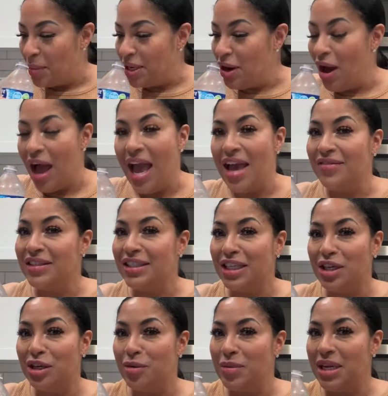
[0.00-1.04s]
but no, I haven't seen
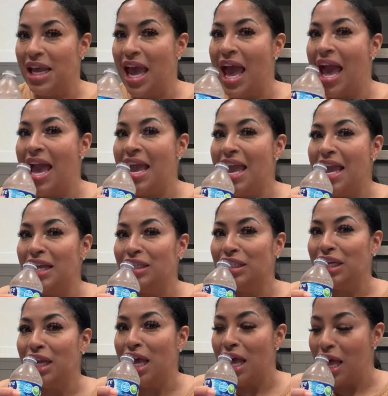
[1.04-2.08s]
you in a minute. Hey,
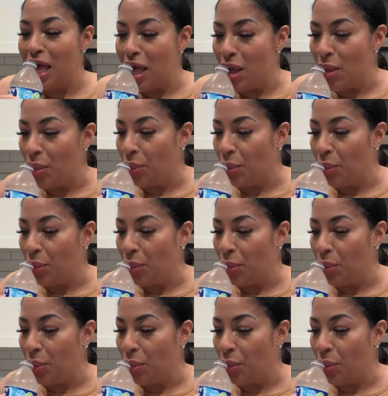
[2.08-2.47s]
Angela.